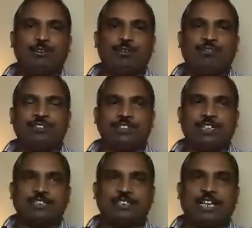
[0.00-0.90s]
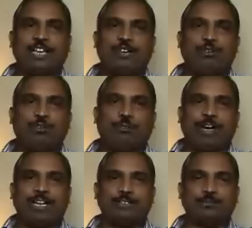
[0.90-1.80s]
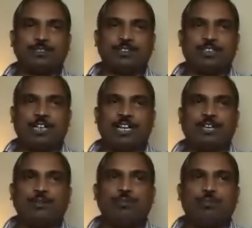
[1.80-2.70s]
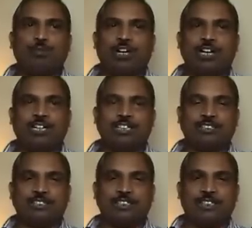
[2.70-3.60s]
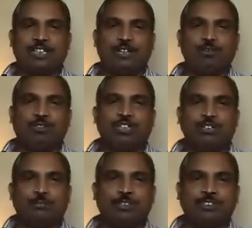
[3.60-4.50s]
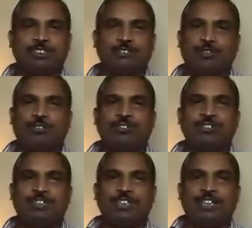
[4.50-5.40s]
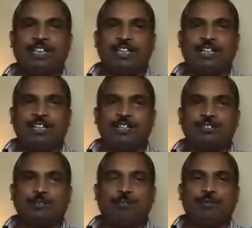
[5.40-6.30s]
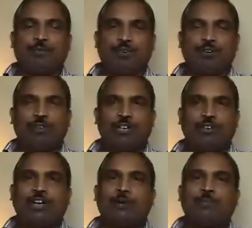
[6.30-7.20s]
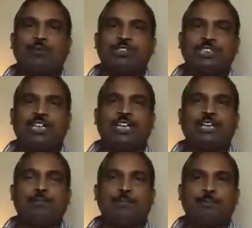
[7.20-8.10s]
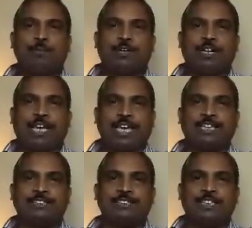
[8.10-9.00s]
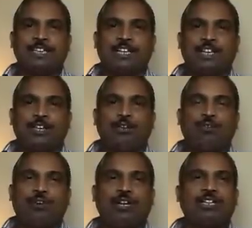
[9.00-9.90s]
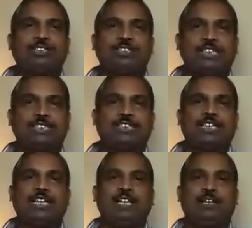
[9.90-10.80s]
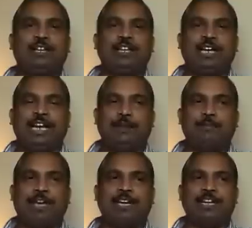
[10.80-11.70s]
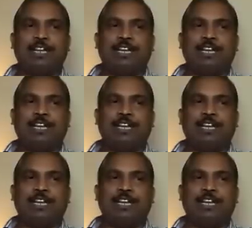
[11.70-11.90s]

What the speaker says: you know physicals, like you know miasms, like you know modalities, you know thermals. No. So before, when you are approaching a case, you are just a layman,